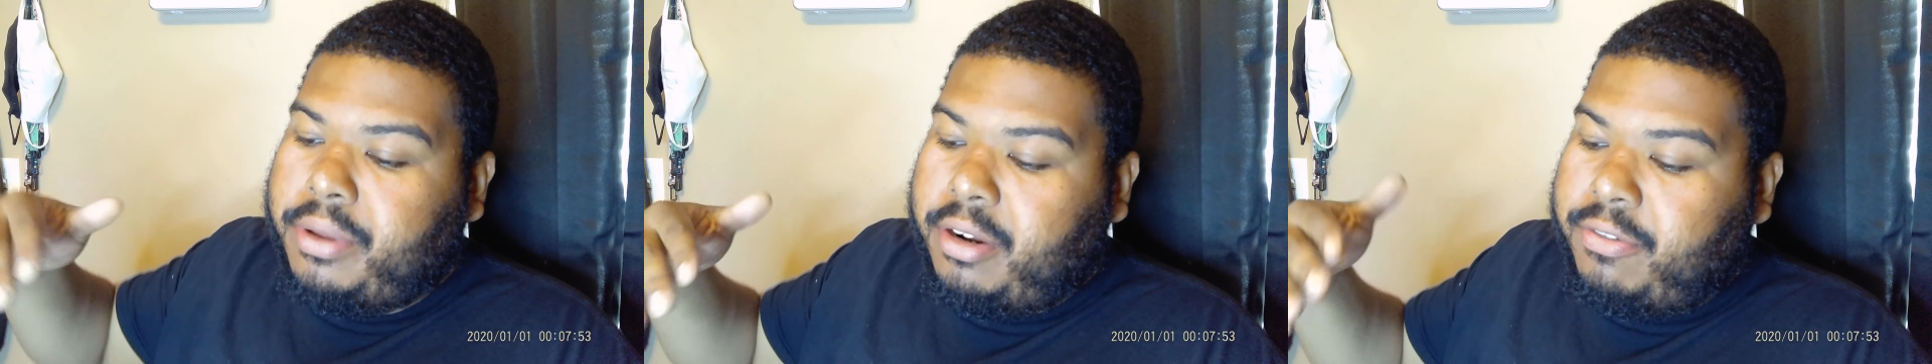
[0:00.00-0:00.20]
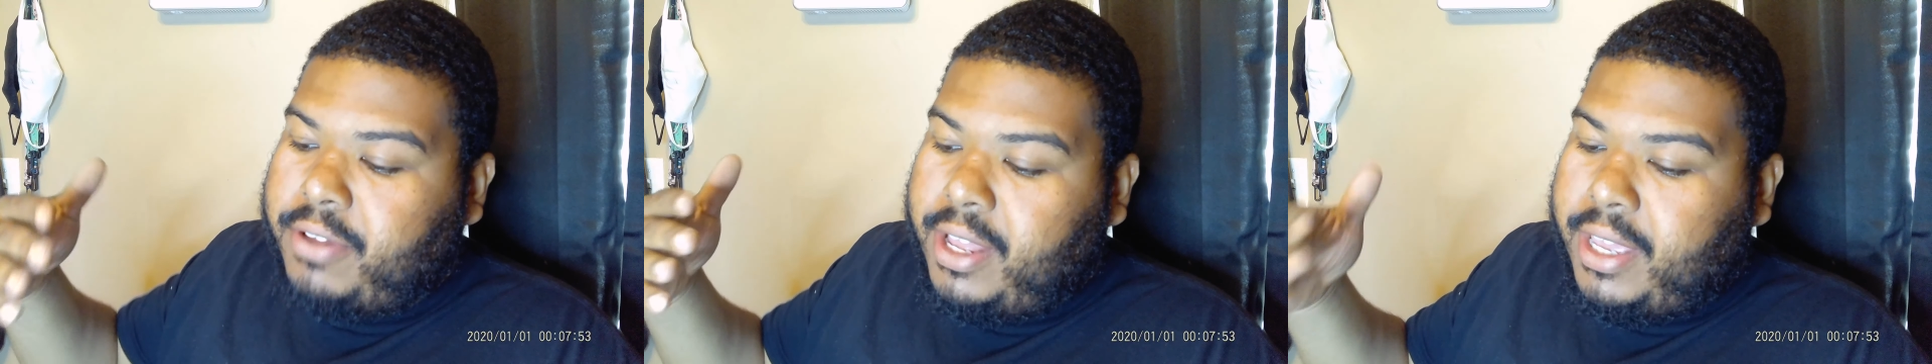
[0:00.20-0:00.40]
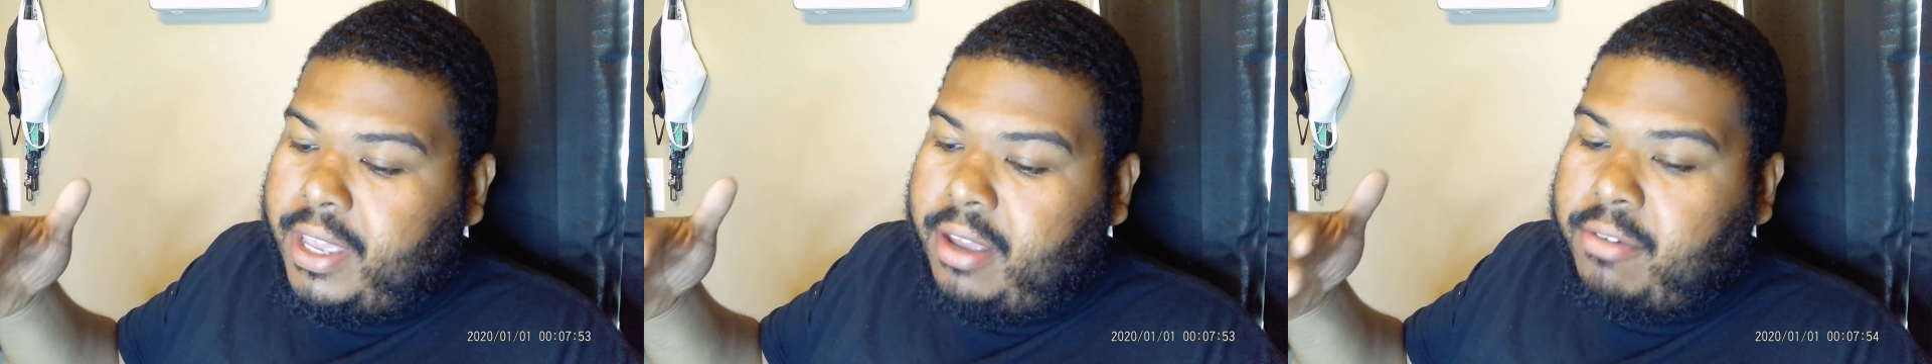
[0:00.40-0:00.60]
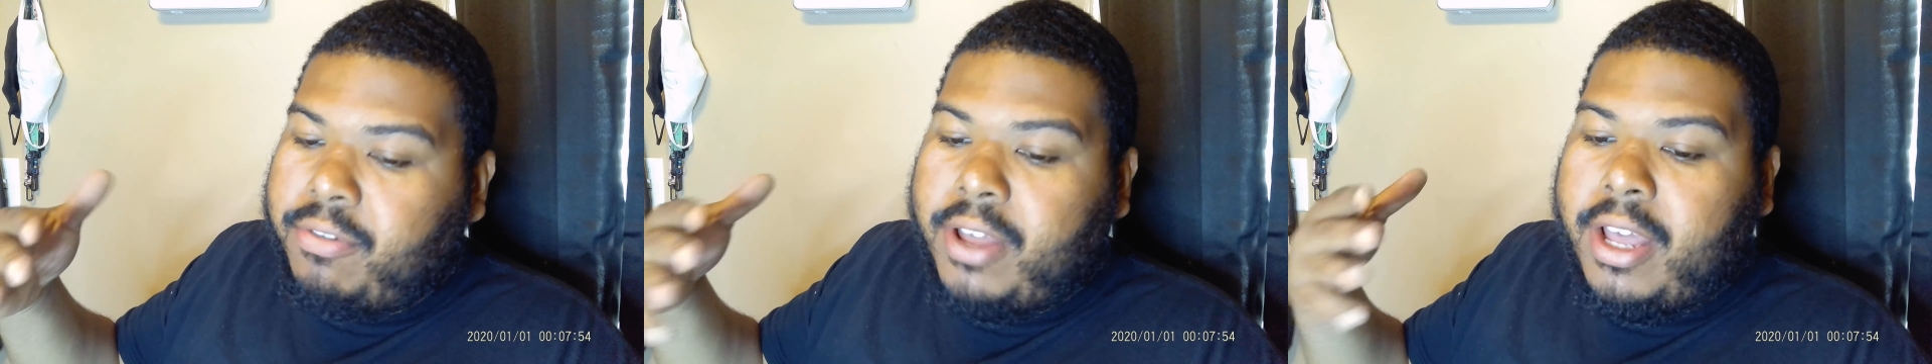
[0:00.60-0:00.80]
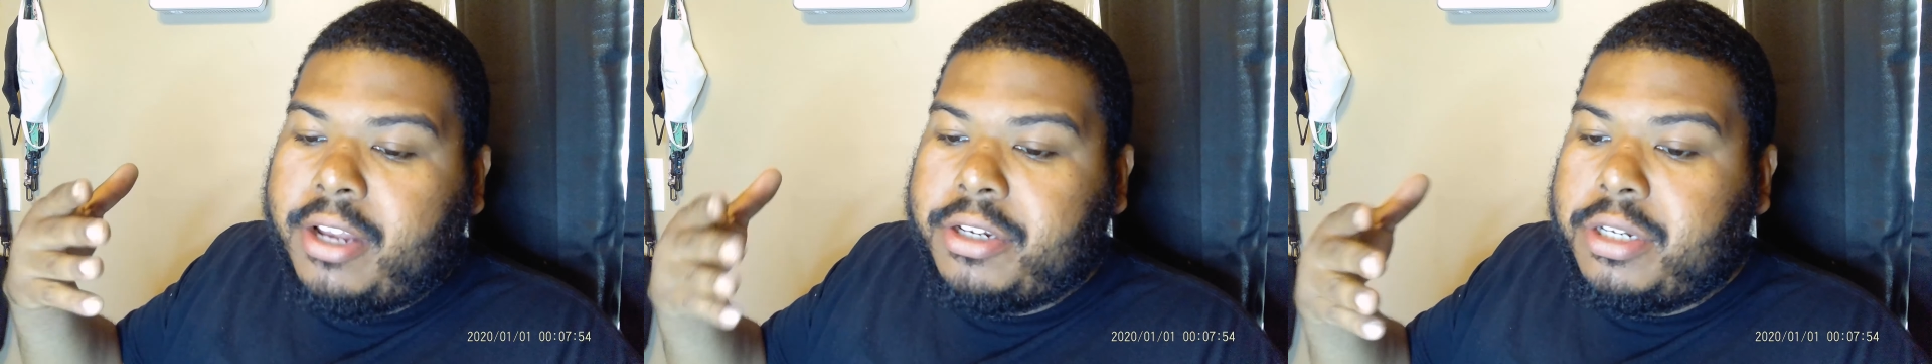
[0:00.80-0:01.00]
And if I can't
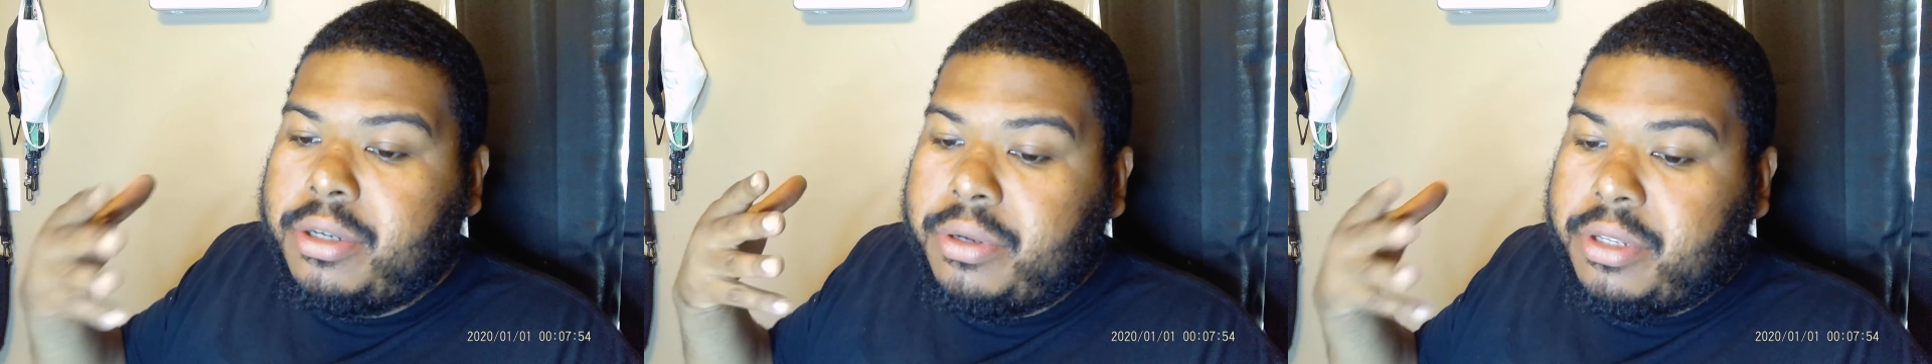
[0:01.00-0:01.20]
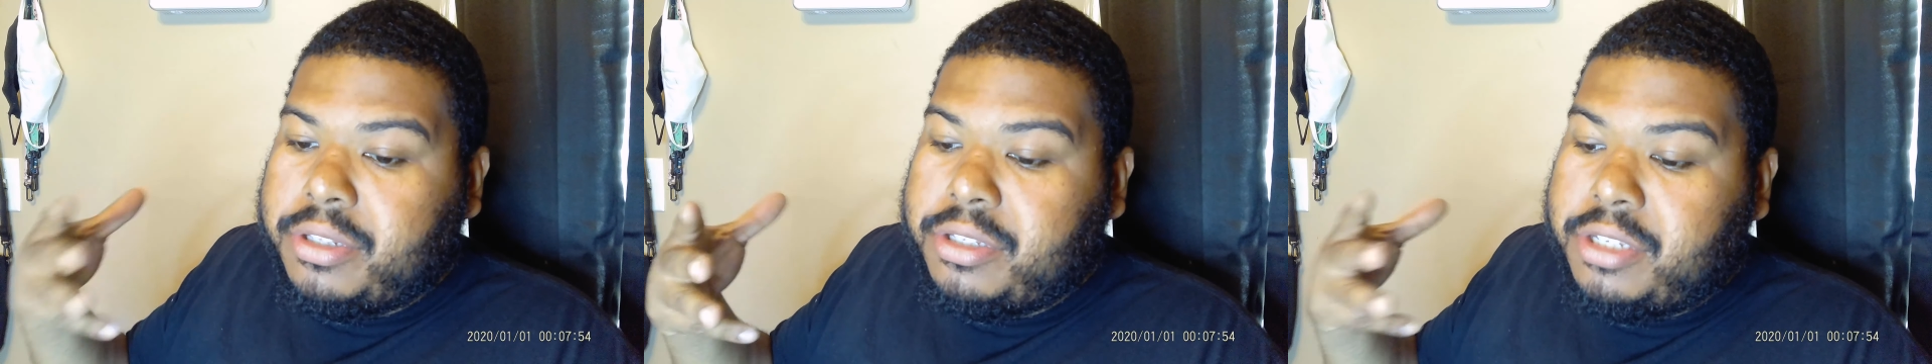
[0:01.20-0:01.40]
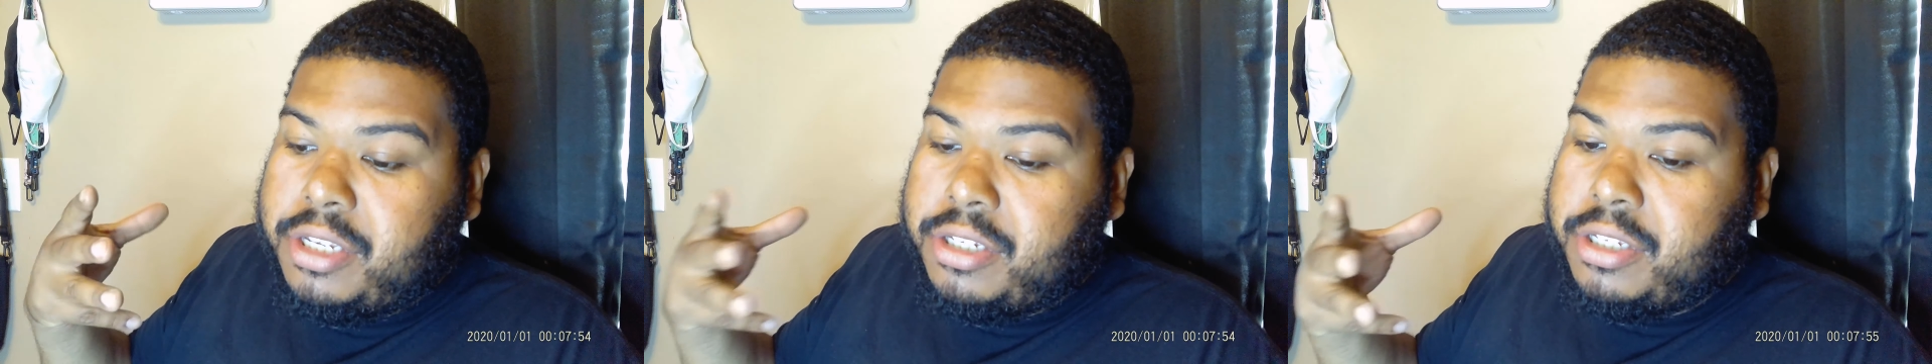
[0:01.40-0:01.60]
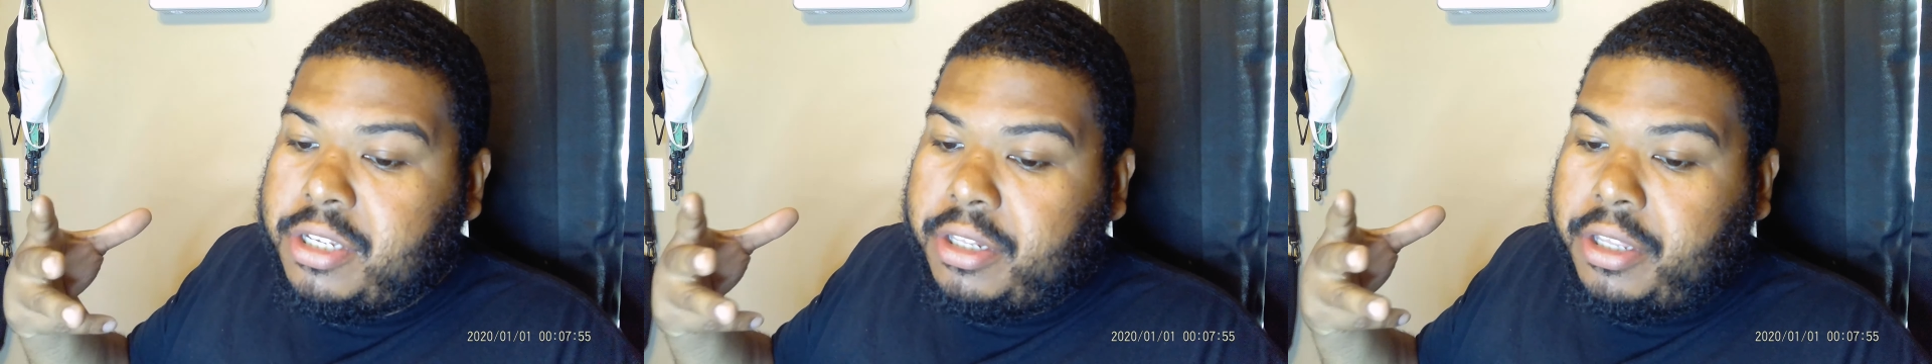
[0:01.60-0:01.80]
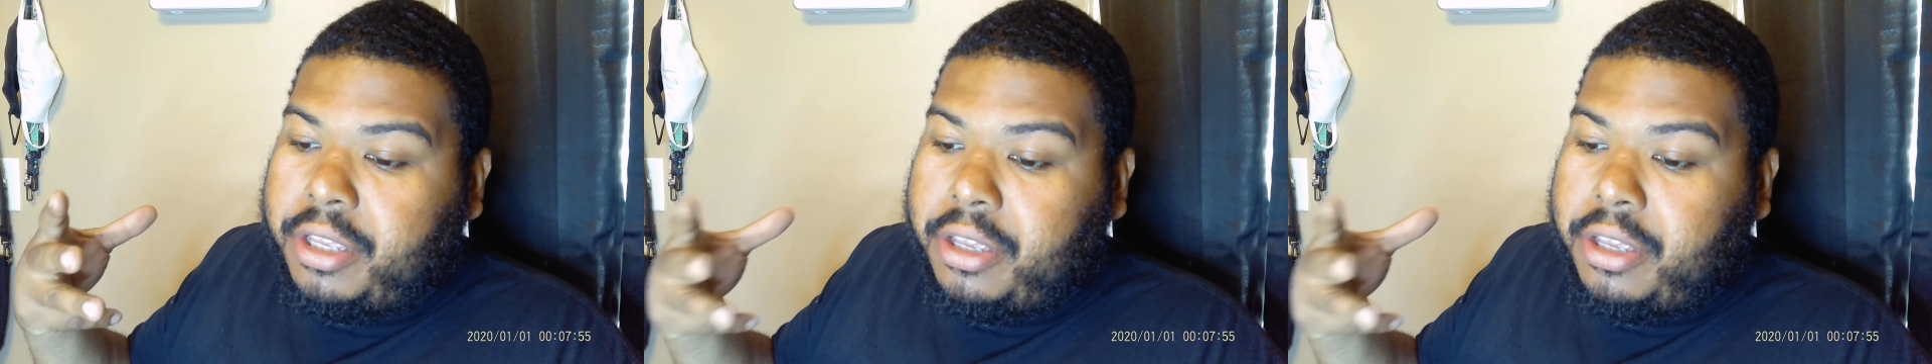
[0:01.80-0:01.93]
find 2 consistently